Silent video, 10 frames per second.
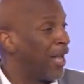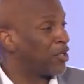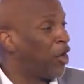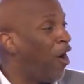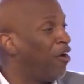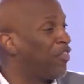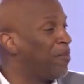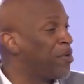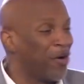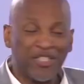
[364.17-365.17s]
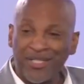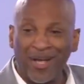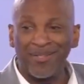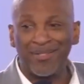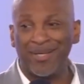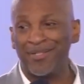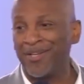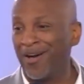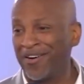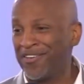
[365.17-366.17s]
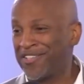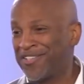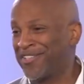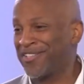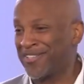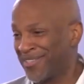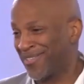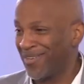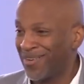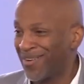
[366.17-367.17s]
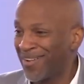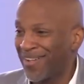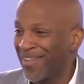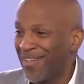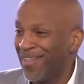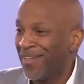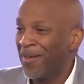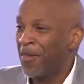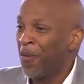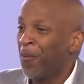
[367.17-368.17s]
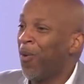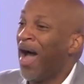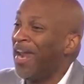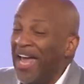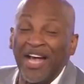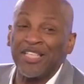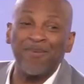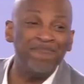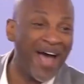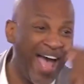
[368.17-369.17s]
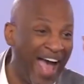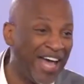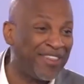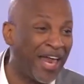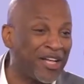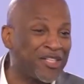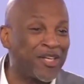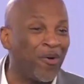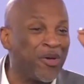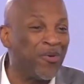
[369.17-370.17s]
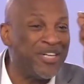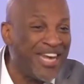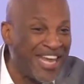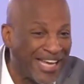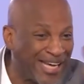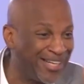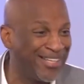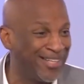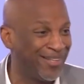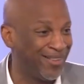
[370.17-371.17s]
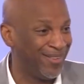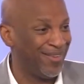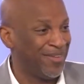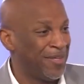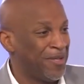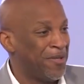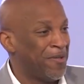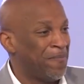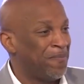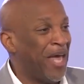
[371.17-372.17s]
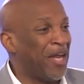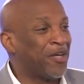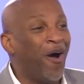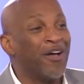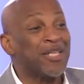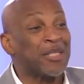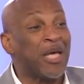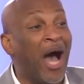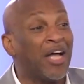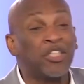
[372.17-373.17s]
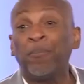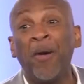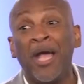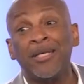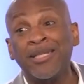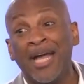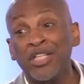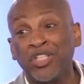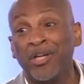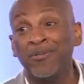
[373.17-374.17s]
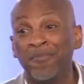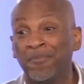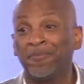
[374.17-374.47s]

And call them your sons and daughters. What is man that is so unique that it causes God to pay attention?